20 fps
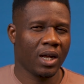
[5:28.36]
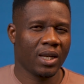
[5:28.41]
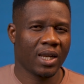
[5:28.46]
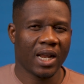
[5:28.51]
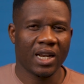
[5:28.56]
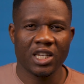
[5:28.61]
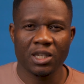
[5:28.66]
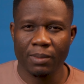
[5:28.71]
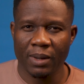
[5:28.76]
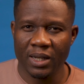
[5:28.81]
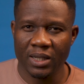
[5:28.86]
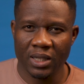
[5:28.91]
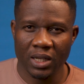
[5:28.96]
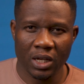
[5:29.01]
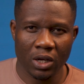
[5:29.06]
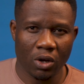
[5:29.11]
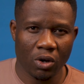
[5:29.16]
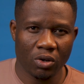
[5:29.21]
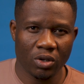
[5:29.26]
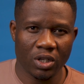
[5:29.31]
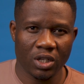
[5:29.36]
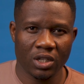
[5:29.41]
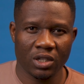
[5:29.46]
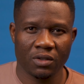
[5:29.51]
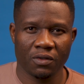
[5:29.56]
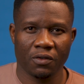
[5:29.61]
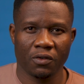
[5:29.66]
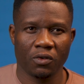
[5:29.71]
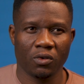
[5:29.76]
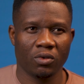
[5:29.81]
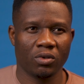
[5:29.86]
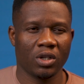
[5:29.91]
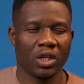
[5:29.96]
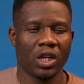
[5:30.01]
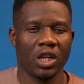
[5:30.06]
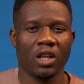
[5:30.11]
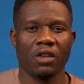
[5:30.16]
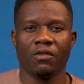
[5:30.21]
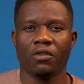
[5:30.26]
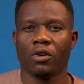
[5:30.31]
that is my take on this
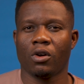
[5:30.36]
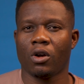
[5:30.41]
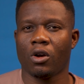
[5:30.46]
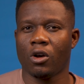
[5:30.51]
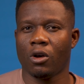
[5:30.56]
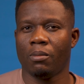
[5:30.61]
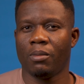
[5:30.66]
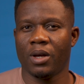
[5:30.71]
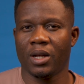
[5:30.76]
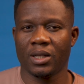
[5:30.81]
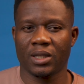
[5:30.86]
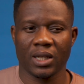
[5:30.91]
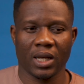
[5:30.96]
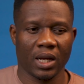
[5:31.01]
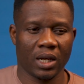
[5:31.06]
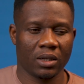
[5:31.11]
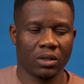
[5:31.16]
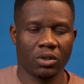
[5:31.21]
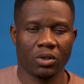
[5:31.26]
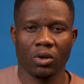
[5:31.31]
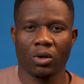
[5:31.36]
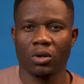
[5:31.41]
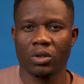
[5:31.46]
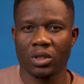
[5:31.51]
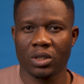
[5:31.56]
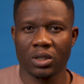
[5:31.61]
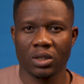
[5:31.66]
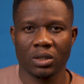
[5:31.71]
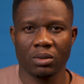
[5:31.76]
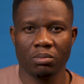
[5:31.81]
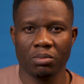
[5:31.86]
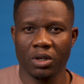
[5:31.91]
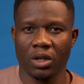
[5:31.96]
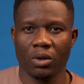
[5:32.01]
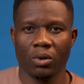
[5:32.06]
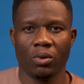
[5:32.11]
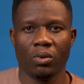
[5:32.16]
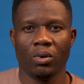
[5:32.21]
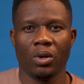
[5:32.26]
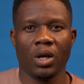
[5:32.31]
phone. Leave your comments and thoughts
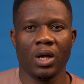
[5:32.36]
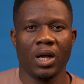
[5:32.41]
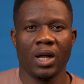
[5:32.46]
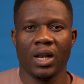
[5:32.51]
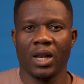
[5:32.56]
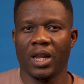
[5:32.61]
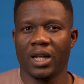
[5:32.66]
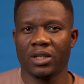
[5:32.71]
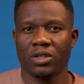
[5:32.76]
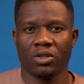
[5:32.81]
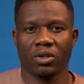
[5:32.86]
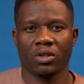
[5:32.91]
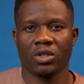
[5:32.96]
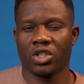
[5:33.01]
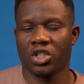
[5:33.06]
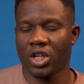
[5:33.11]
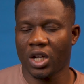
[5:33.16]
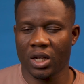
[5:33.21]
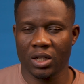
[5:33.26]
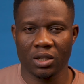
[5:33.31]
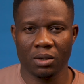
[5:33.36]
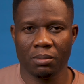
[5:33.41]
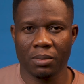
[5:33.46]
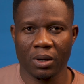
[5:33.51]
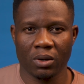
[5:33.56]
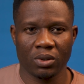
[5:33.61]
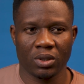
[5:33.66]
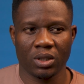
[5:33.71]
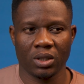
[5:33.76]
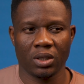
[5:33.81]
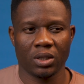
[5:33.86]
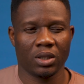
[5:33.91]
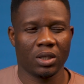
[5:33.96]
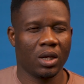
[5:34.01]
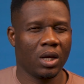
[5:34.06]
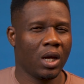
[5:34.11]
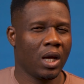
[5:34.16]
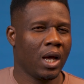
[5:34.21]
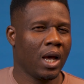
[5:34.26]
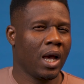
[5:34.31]
below. Let's just chat about it.
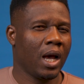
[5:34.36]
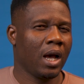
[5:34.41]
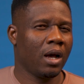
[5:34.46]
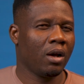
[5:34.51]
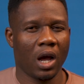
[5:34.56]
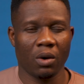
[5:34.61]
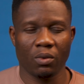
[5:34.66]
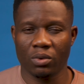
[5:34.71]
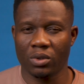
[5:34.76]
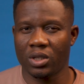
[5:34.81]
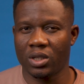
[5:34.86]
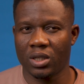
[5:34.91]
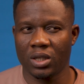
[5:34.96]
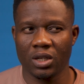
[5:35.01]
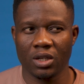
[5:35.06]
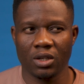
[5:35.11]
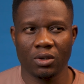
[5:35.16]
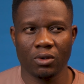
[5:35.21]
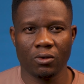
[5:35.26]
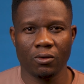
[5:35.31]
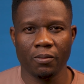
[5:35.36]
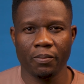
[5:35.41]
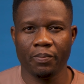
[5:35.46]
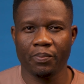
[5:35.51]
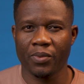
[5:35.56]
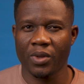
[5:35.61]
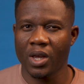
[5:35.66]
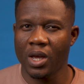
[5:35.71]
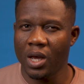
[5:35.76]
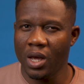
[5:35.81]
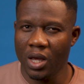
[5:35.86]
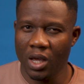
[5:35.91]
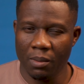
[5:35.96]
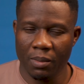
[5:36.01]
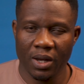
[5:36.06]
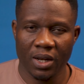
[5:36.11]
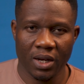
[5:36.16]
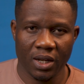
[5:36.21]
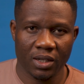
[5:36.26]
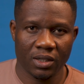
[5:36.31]
I will see you in
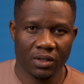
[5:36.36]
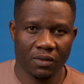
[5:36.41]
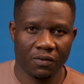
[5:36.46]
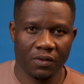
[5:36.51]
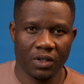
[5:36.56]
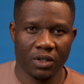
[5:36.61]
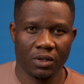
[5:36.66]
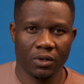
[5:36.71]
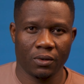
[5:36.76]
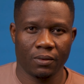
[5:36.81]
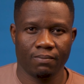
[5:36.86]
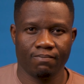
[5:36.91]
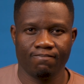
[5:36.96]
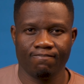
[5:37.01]
my next video.